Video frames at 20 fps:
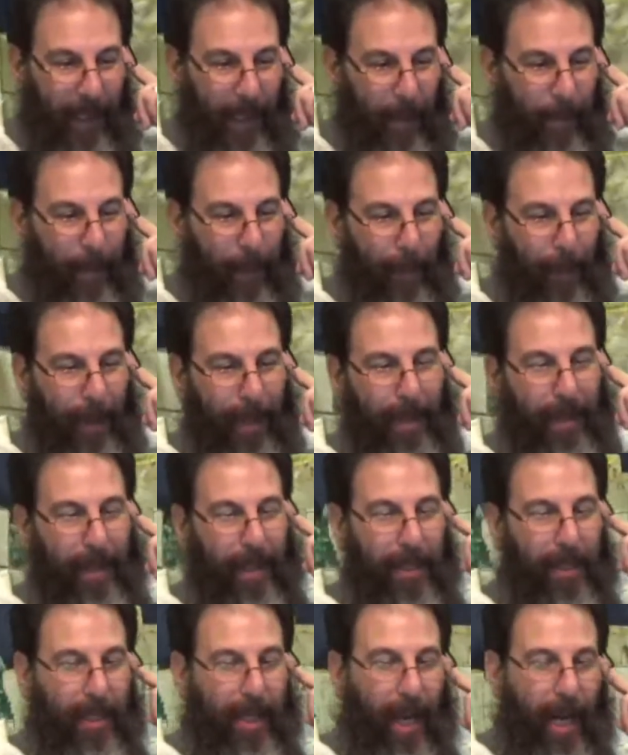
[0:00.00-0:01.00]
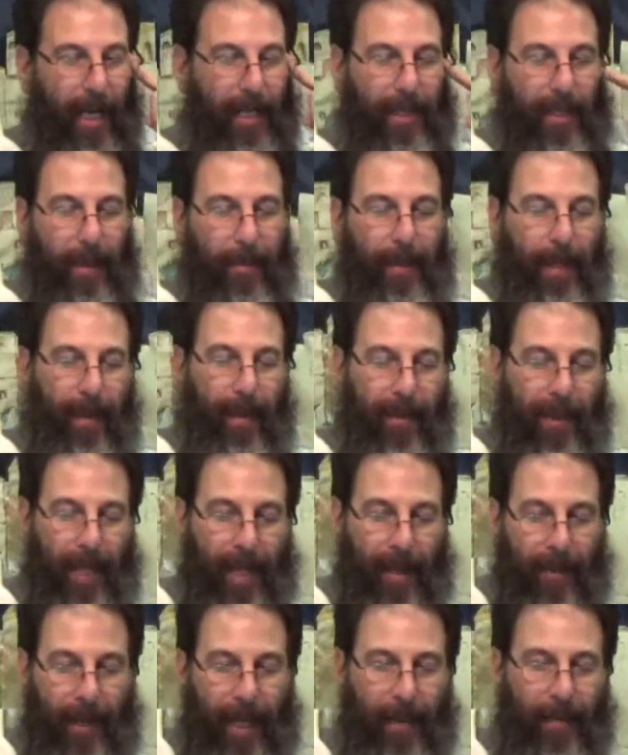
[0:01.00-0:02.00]
important, this concept of
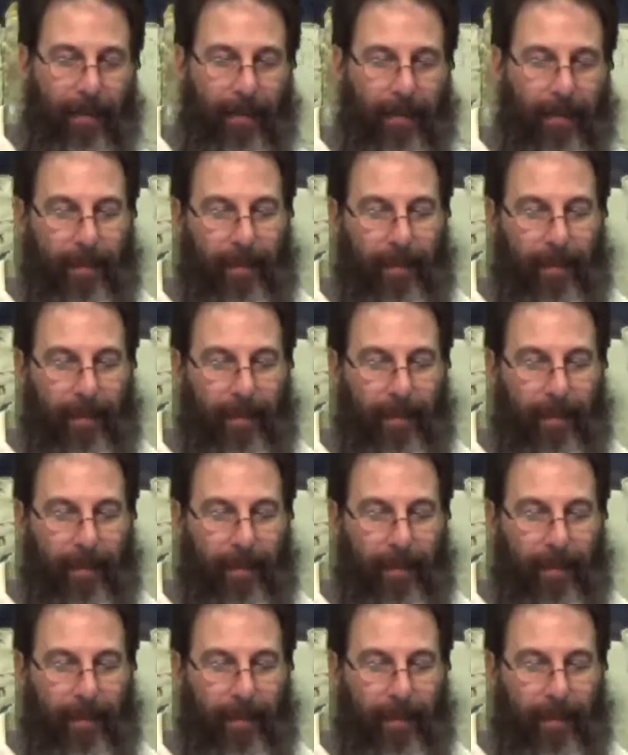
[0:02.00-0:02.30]
giving